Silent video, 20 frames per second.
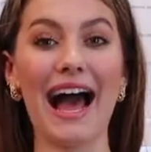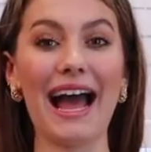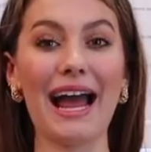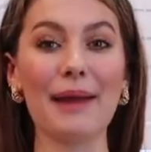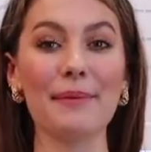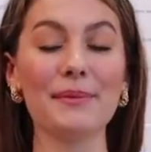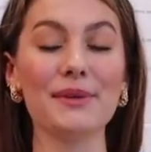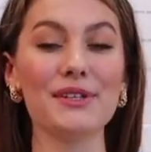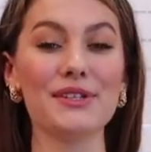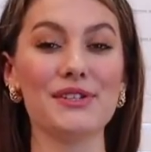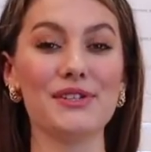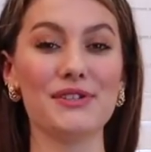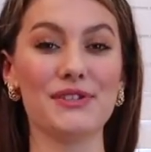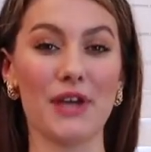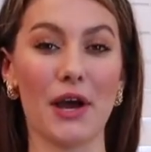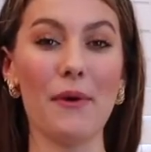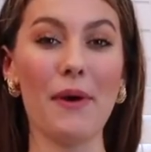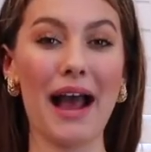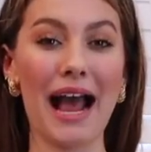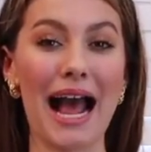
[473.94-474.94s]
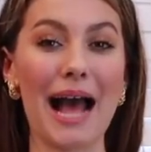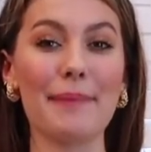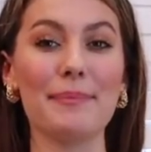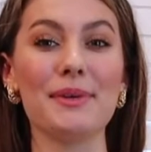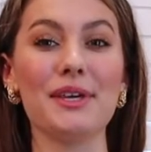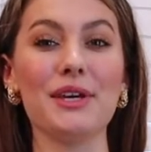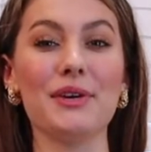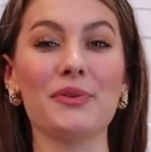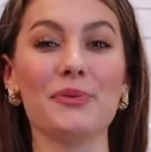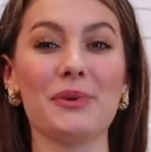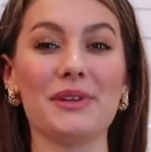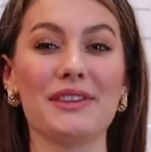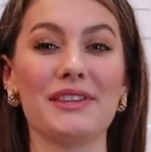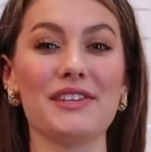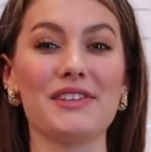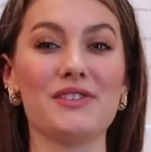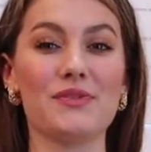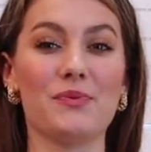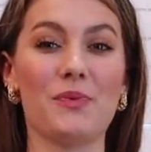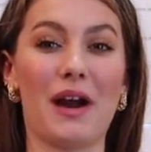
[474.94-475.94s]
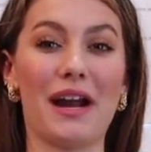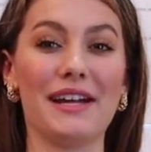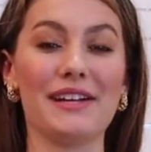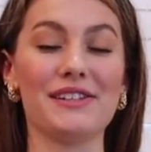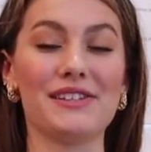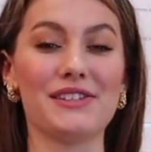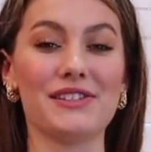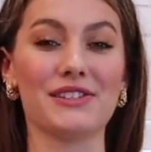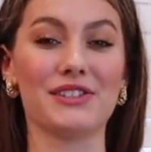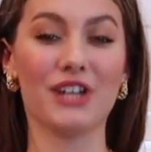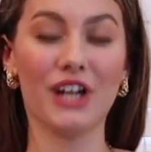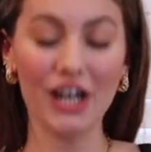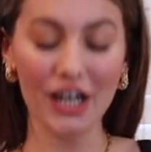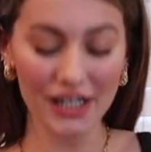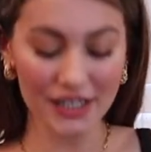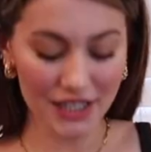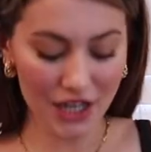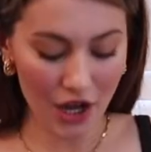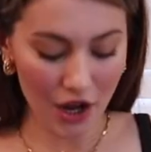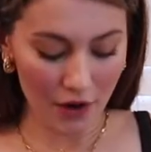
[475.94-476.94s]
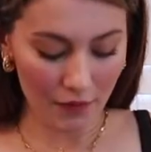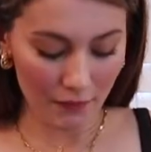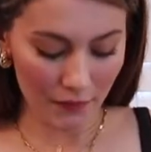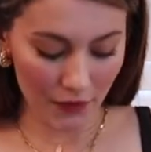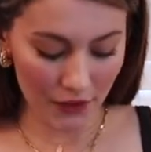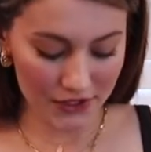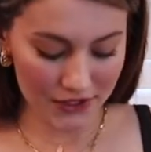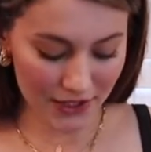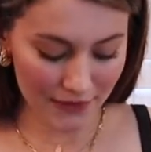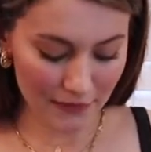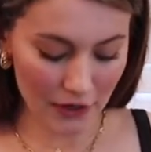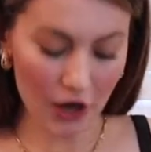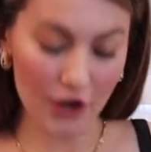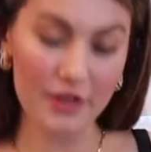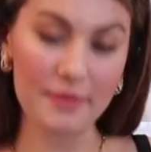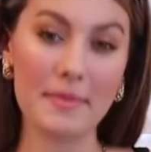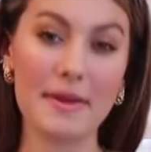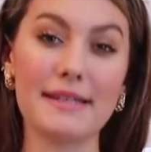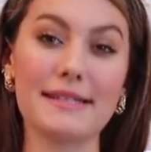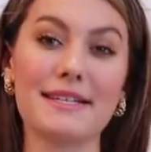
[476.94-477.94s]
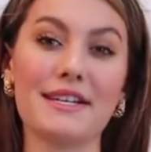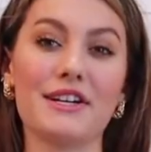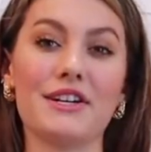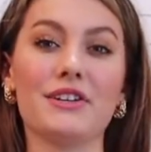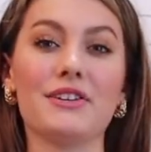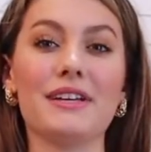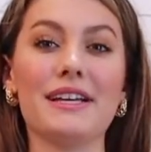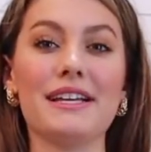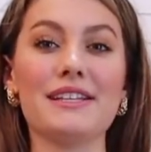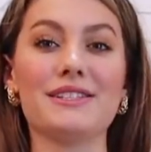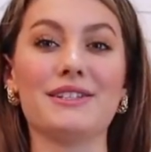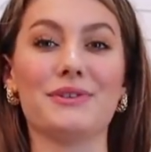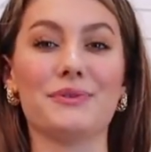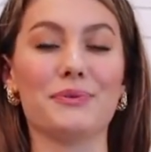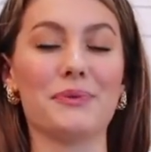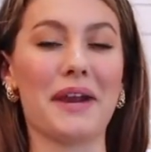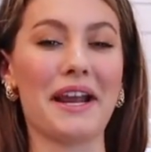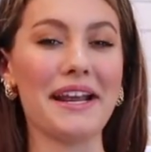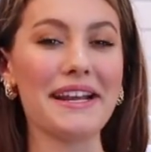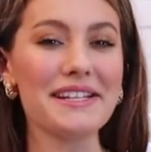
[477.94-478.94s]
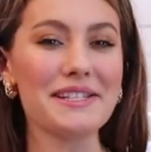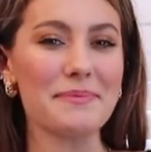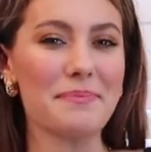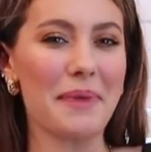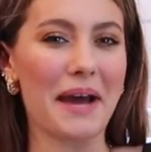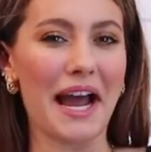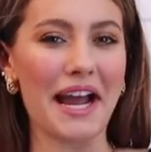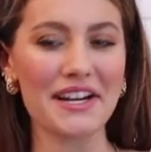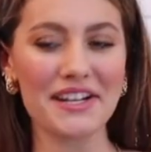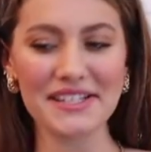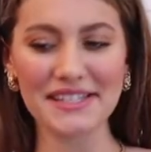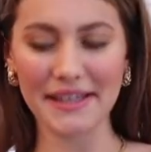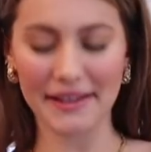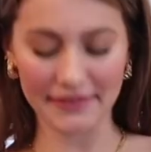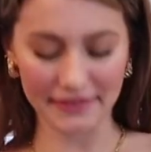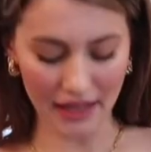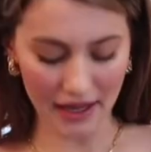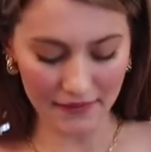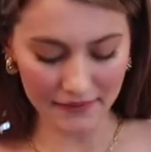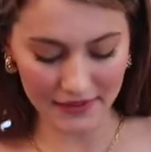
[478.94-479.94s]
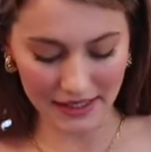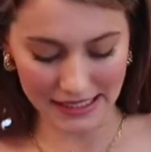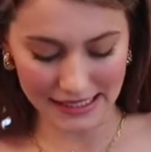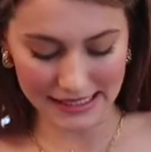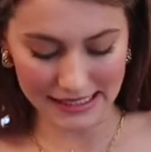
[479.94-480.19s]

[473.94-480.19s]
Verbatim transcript: I'm so happy with this white skirt. First of all, the material is great, but I just love the